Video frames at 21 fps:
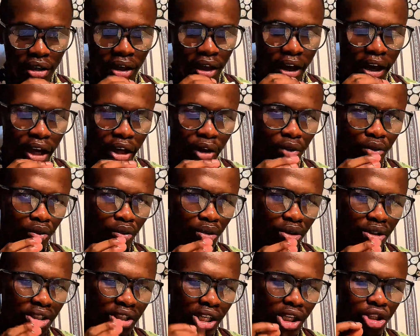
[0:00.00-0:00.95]
and
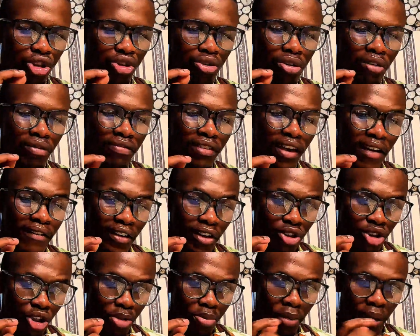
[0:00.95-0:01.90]
we'll send you
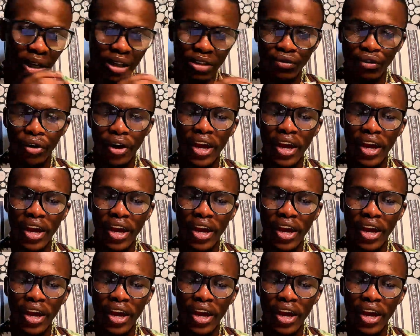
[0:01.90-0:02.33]
$500 for